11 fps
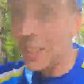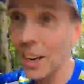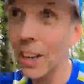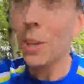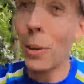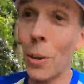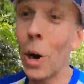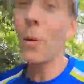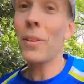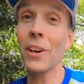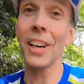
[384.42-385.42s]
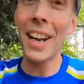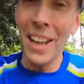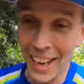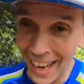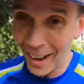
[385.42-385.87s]
circle, we've got
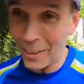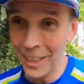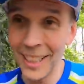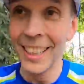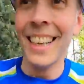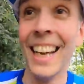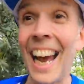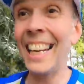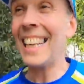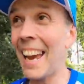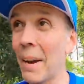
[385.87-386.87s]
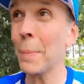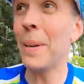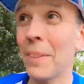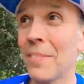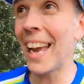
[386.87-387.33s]
another hill. And yep,
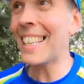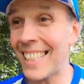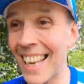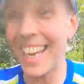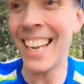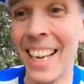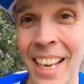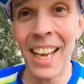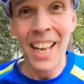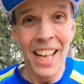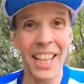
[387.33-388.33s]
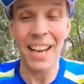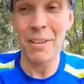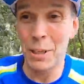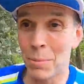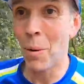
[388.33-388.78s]
you've guessed it,
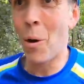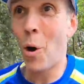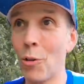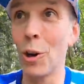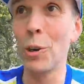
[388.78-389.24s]
there is more